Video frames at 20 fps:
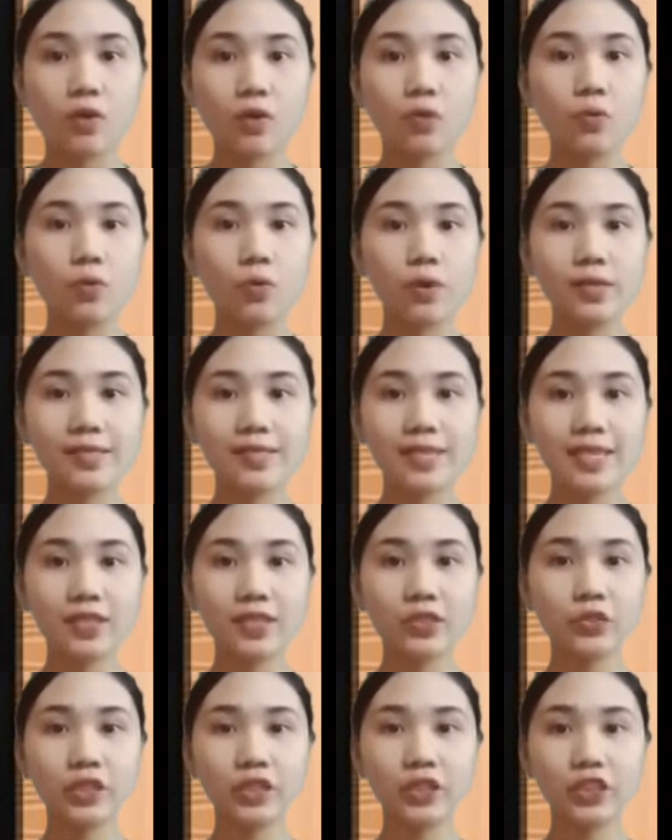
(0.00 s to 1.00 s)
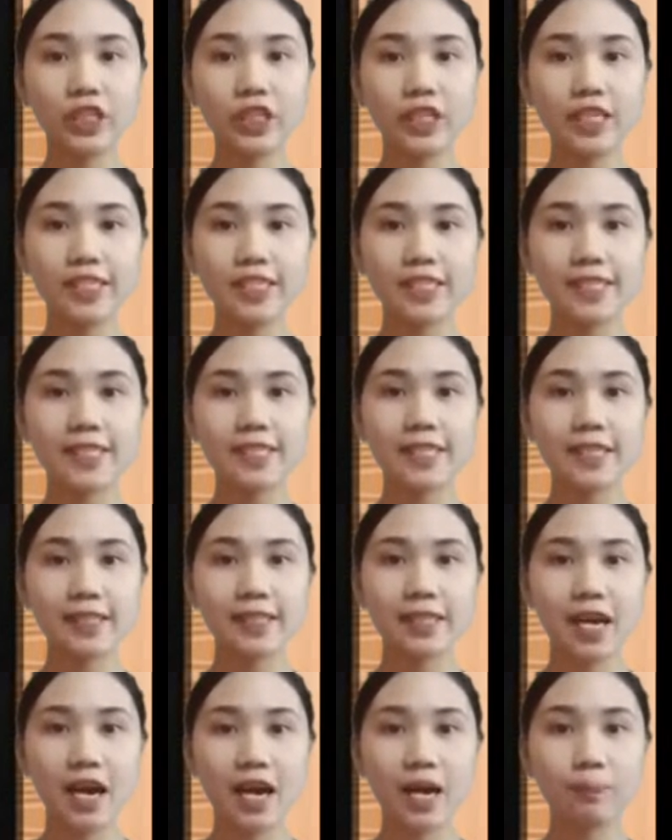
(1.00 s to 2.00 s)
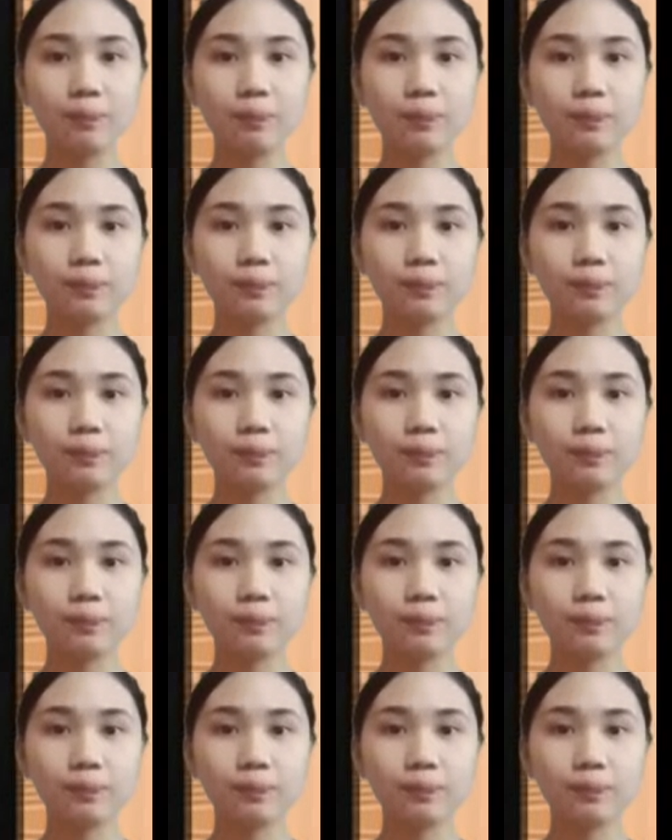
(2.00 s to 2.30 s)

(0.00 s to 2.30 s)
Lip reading: Once it reaches the top,